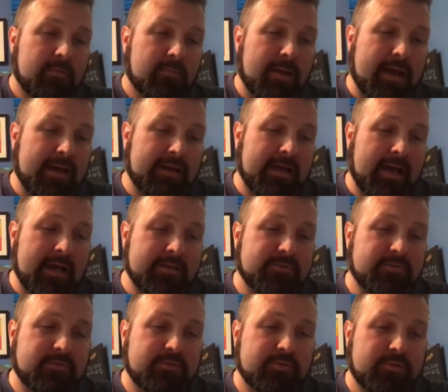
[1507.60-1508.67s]
Matt
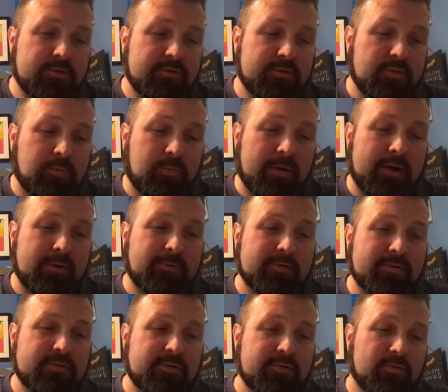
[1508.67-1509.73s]
Castle, Julius
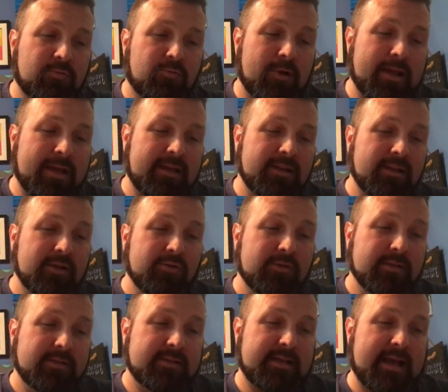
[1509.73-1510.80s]
Peppers, Ray
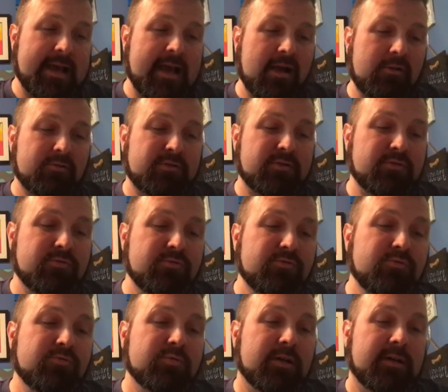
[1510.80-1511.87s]
Lewis, Al
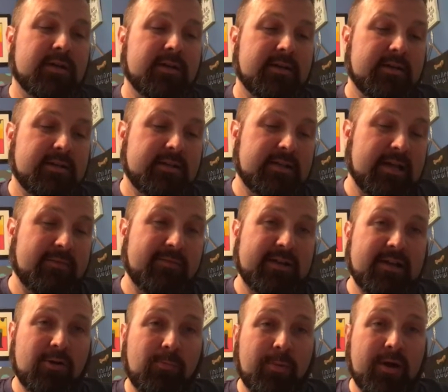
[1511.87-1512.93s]
Toon,
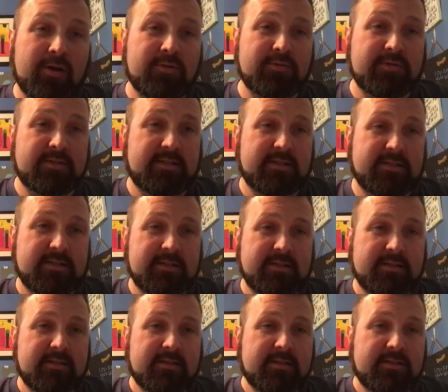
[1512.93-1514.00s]
Devier Posey.
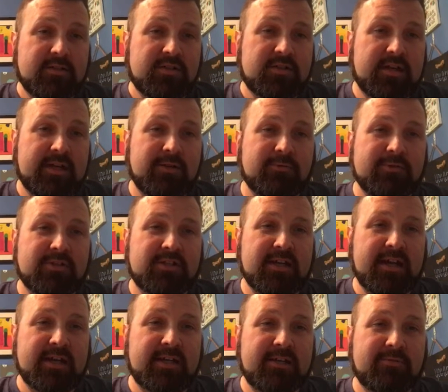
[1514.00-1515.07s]
Shady was
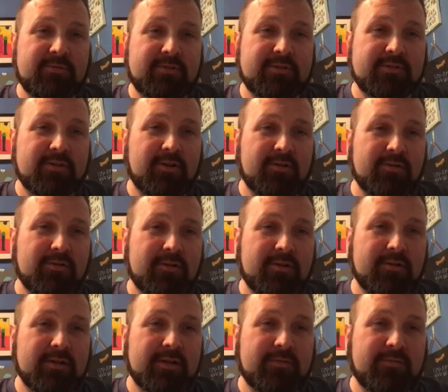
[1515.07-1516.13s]
shady with his
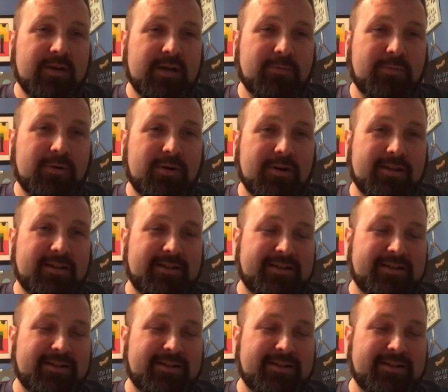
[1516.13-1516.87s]
girl, only invite part.